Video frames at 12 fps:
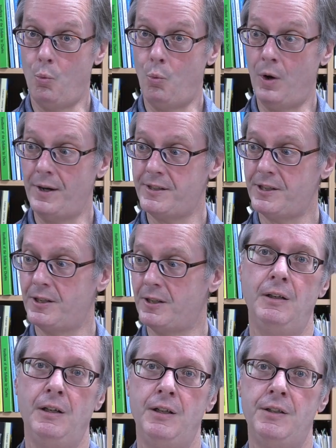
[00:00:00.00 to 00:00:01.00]
what
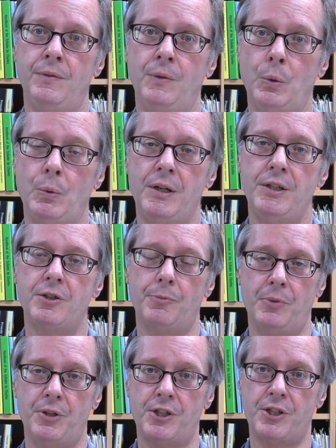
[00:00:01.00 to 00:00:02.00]
interviewees or
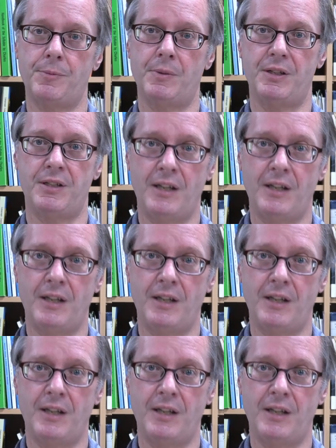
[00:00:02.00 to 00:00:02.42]
participants